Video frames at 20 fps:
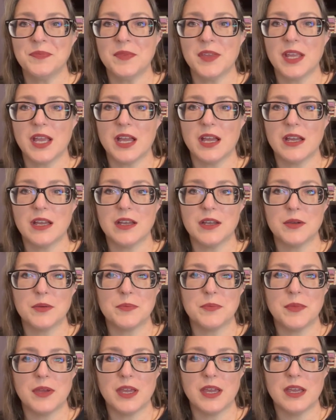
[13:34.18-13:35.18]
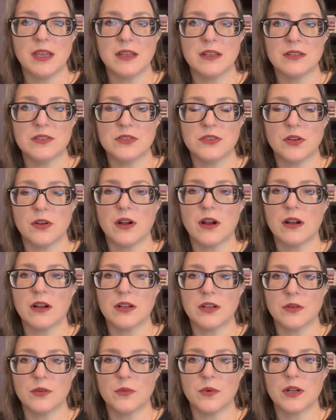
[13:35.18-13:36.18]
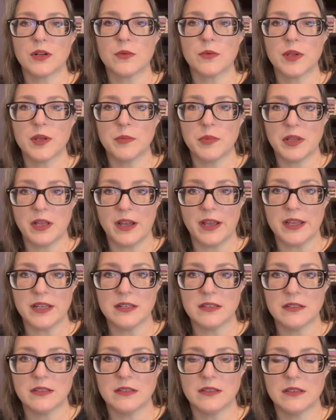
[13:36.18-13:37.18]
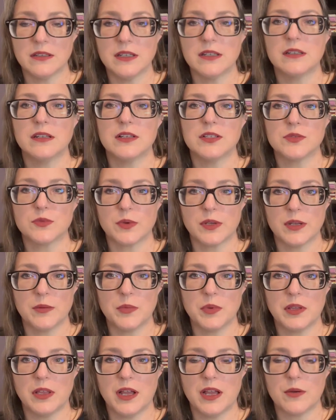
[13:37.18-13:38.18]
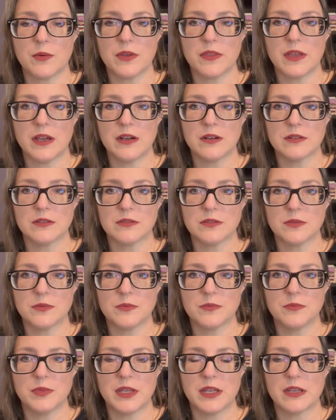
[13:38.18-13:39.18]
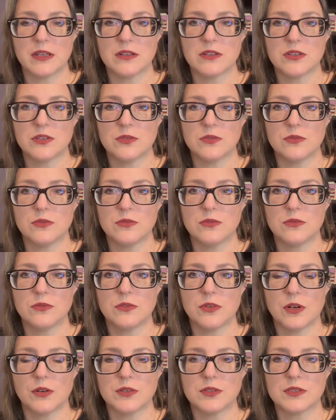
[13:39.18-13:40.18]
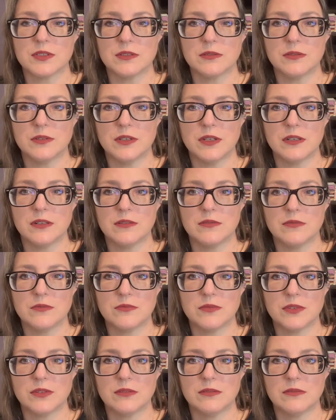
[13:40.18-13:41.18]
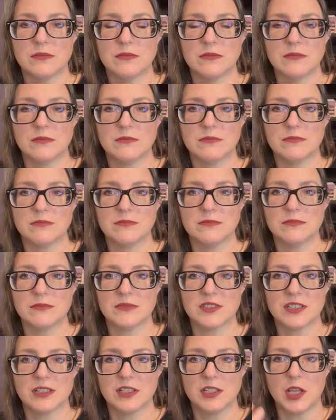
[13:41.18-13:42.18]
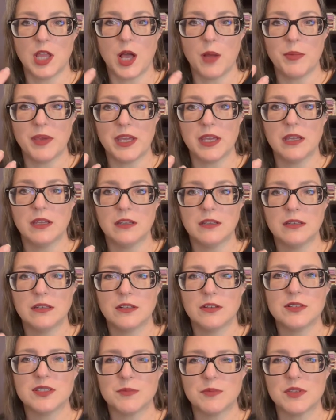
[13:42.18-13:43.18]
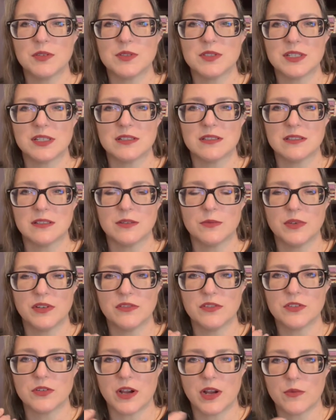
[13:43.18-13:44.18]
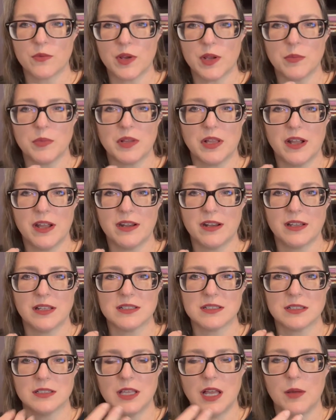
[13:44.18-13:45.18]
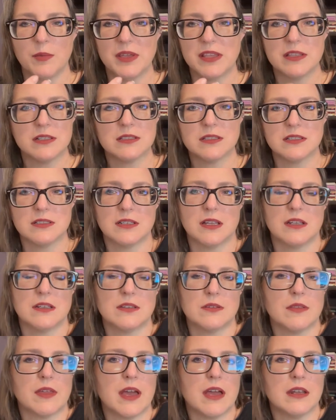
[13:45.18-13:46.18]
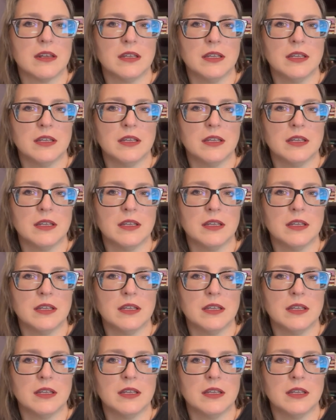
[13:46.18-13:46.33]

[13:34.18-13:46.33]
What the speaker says: And you are going to want to reapply it. It does reapply without being too gross and globby. You know, some of those things that if you try and reapply it, it gets globby. This does not do that.